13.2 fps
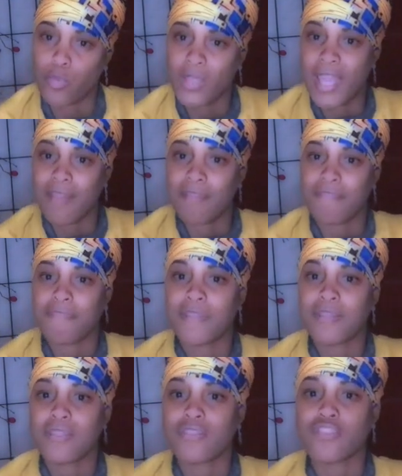We gotta
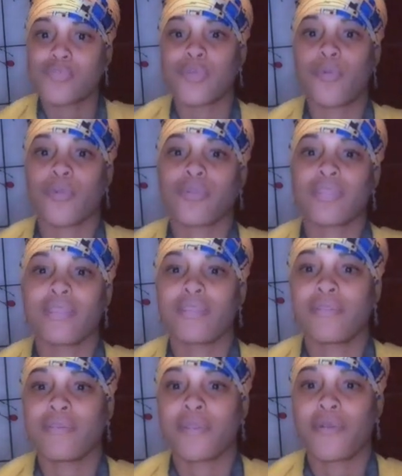feel it to be working.
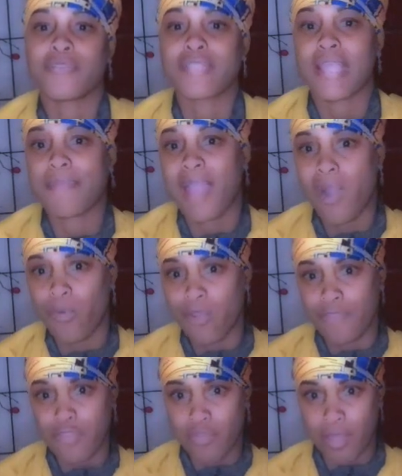You know, it's that power
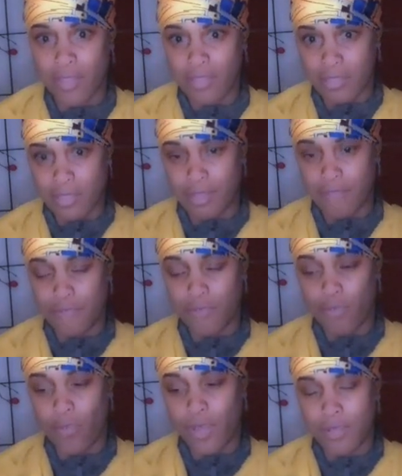of attraction. If
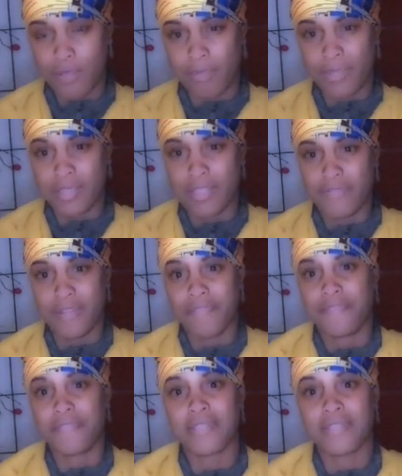you want it, believe it,
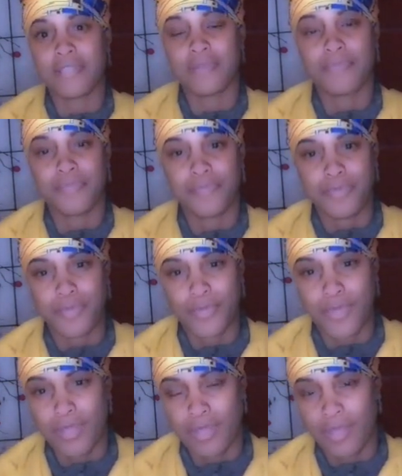and feel it,
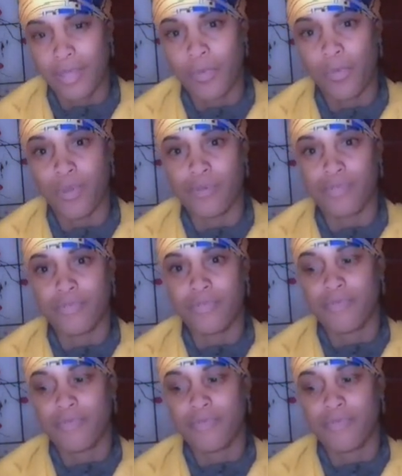it works.